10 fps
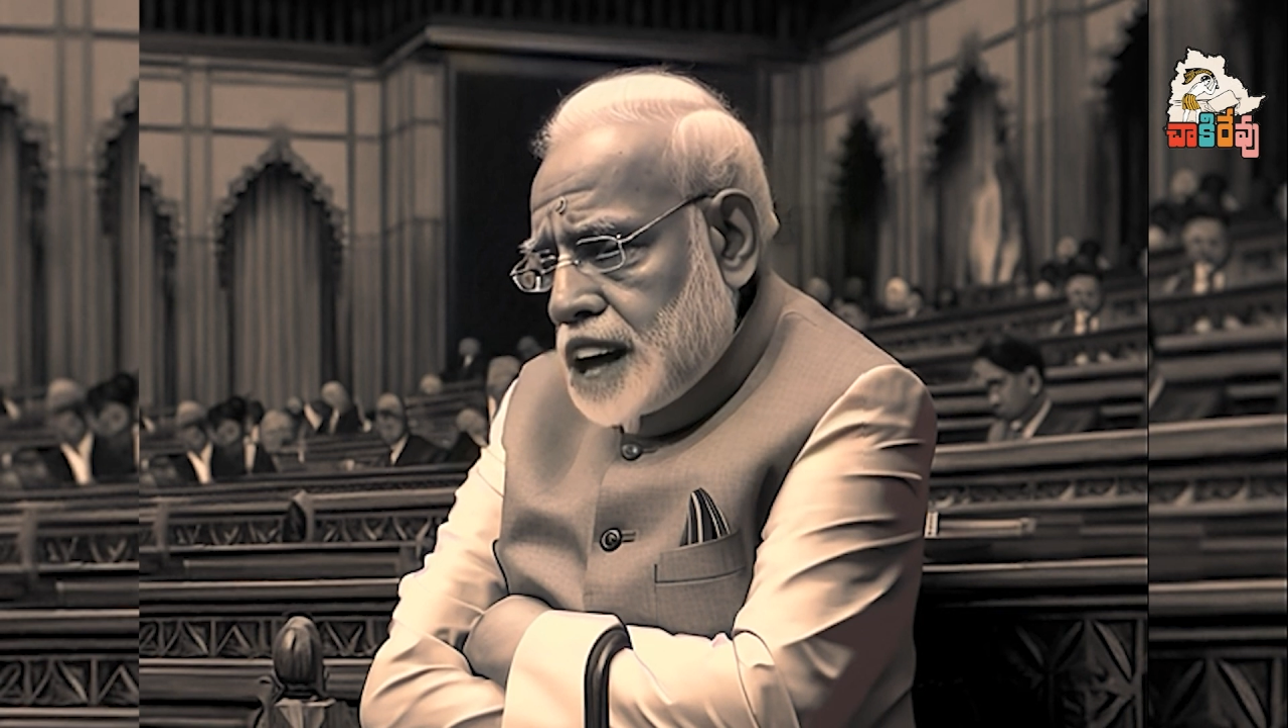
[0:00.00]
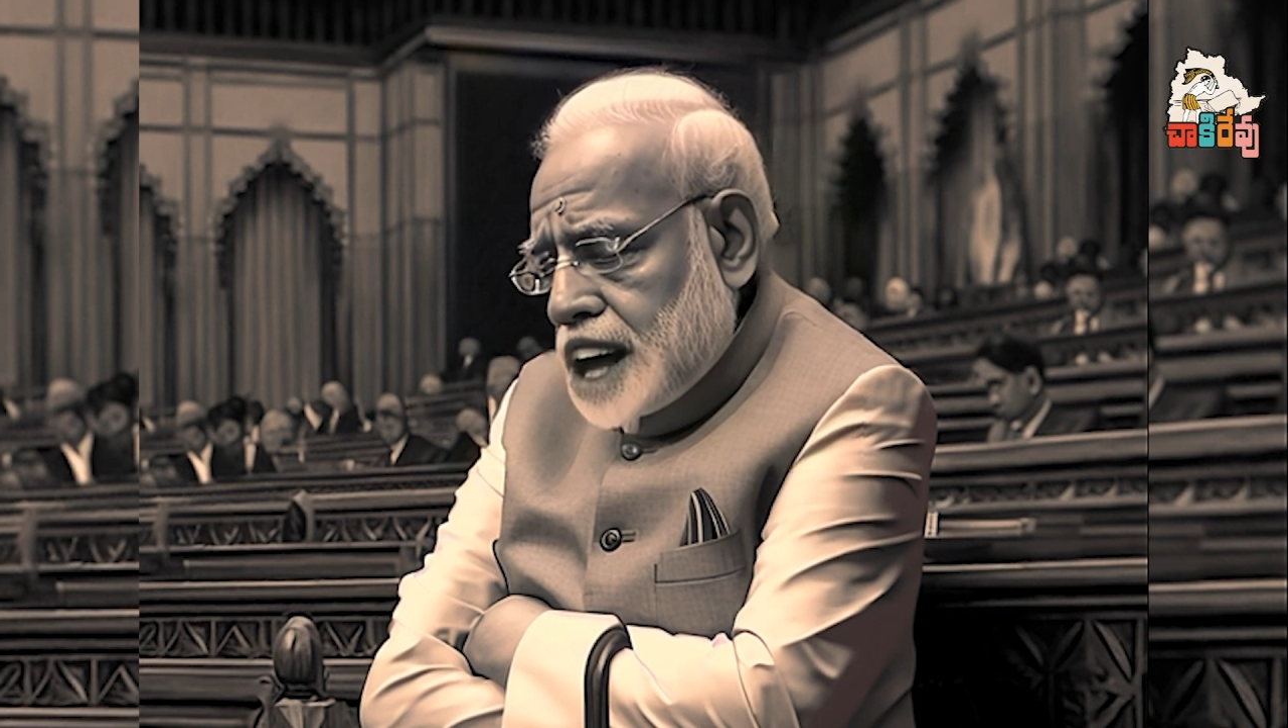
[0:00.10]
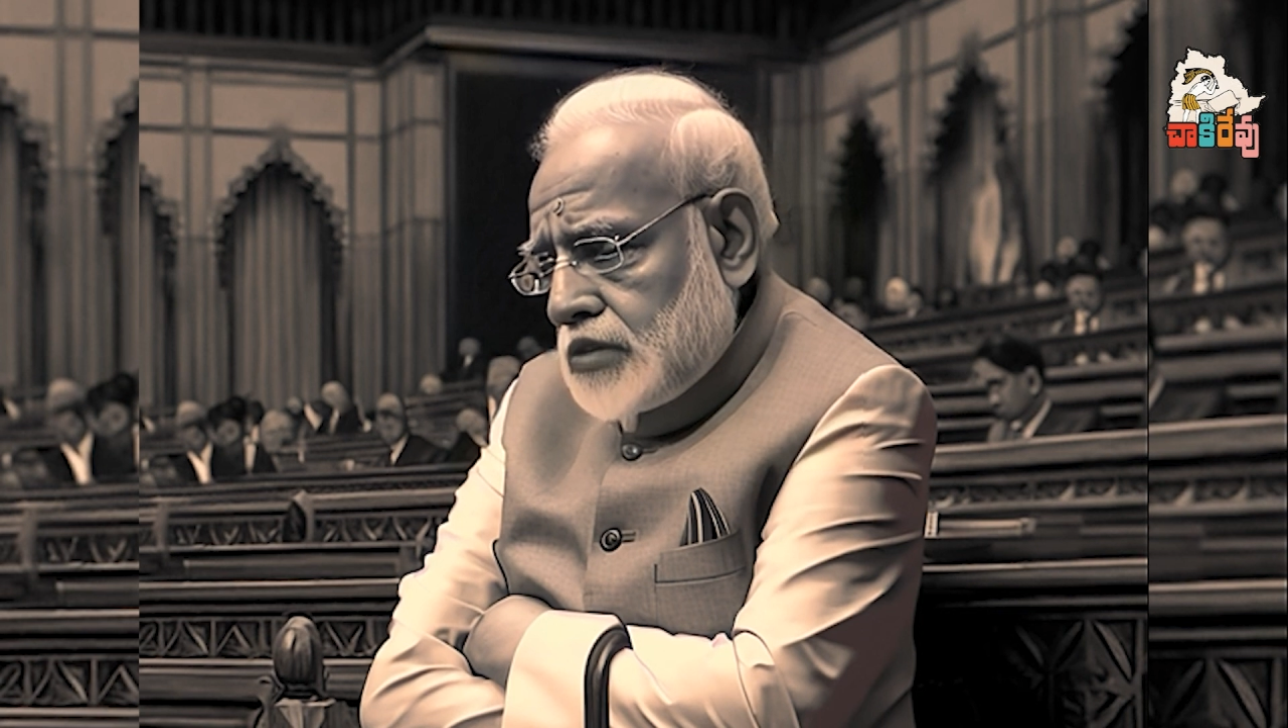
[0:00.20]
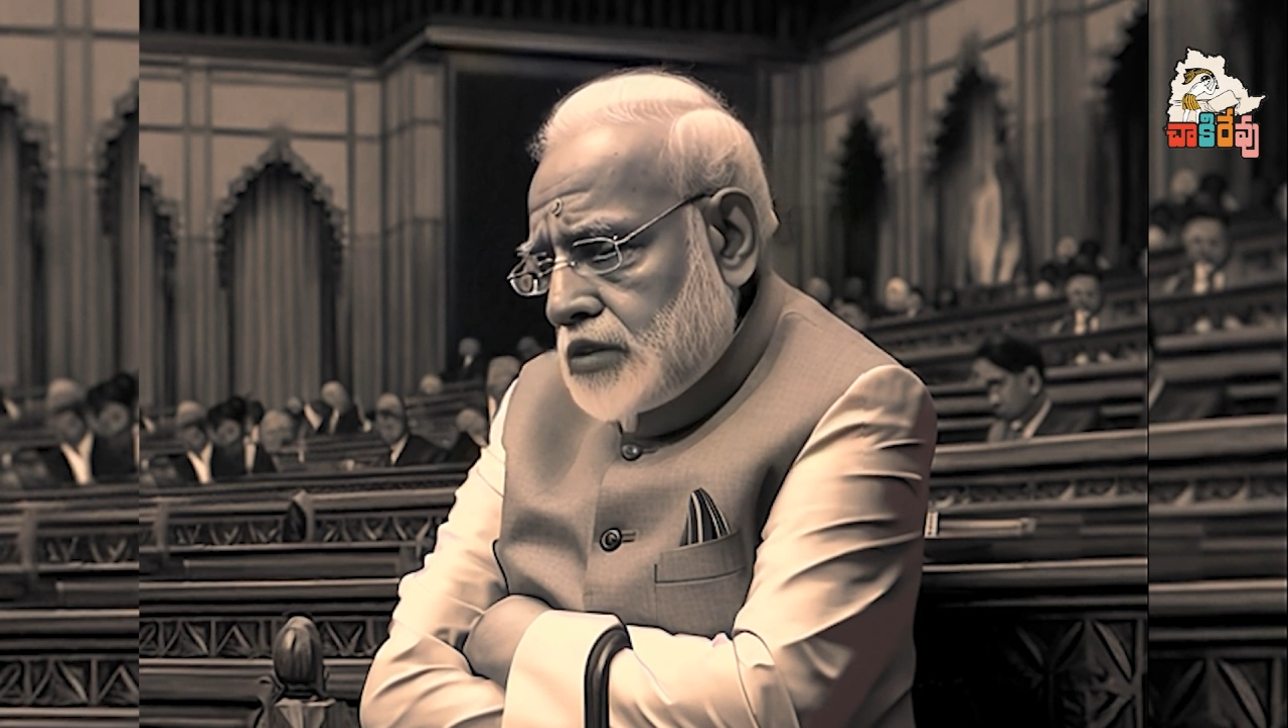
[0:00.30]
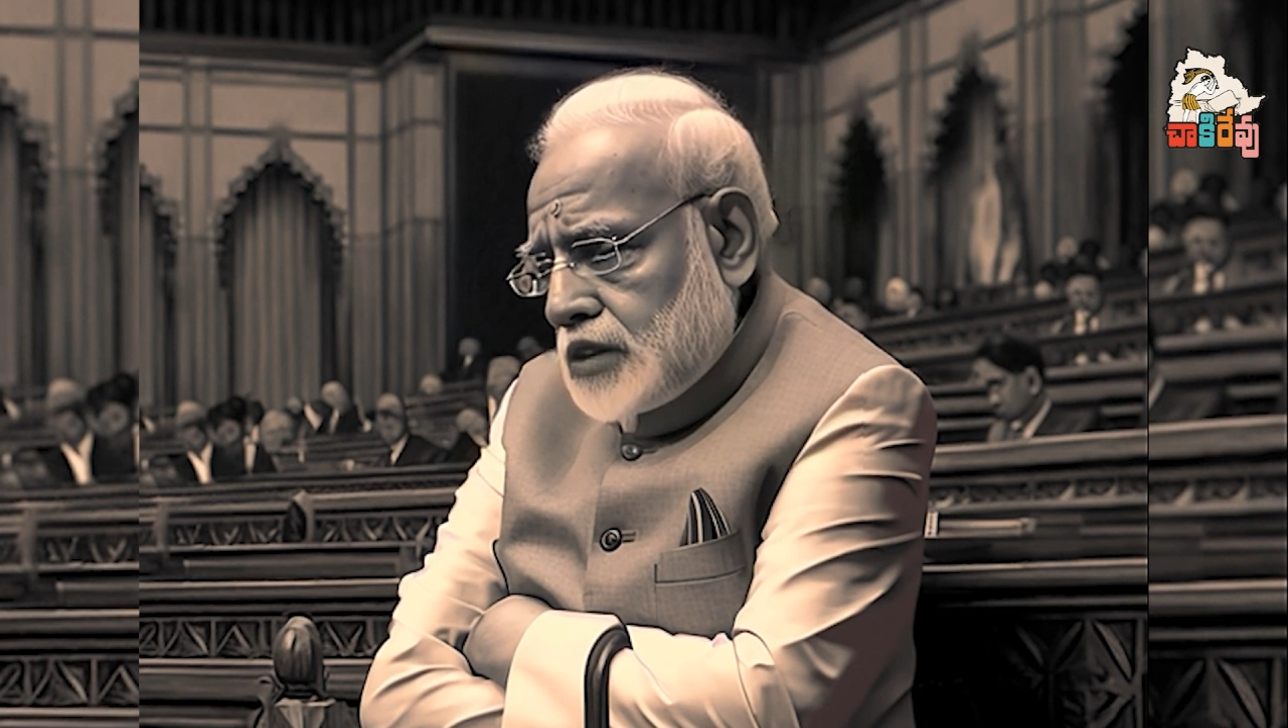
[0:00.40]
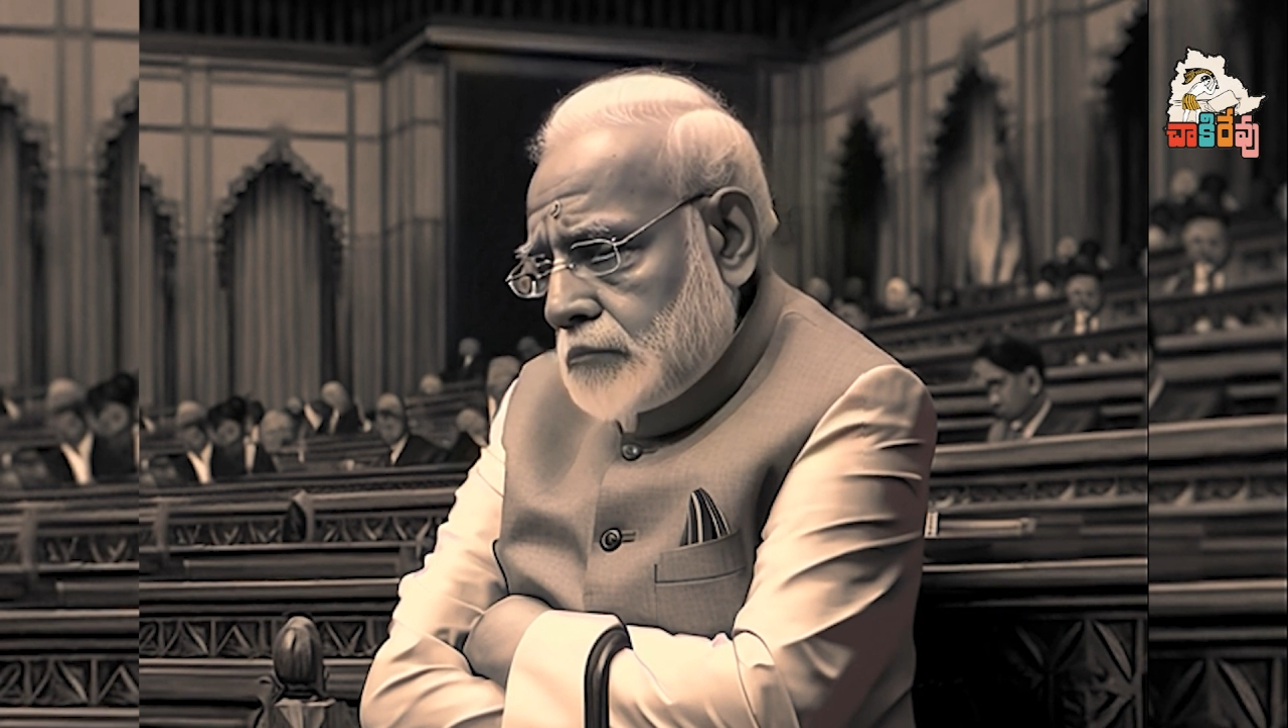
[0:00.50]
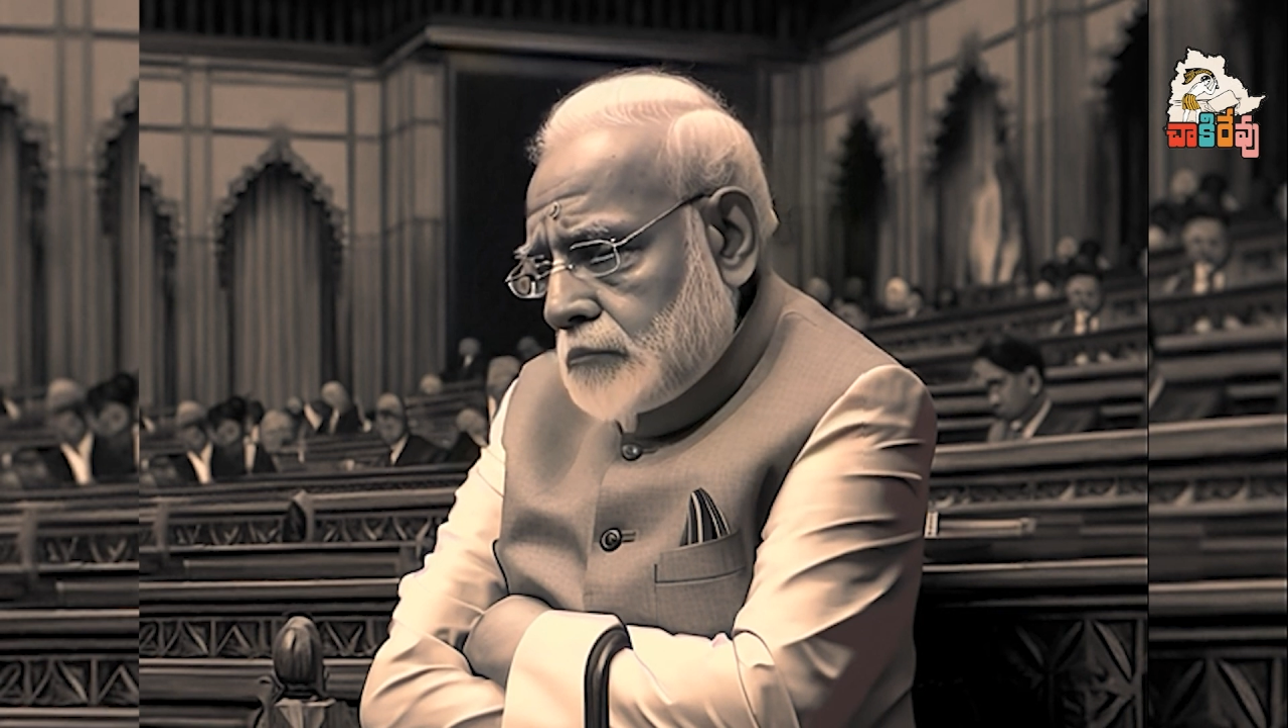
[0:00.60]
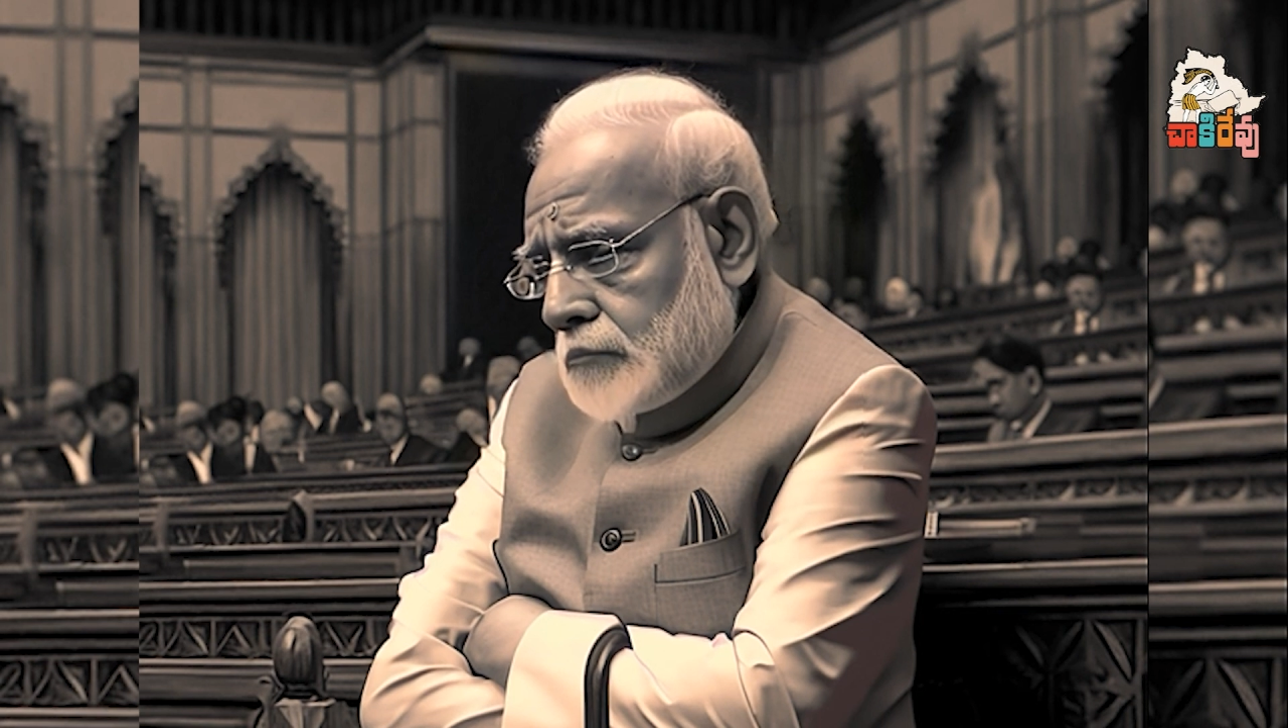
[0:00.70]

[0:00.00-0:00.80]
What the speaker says: nation.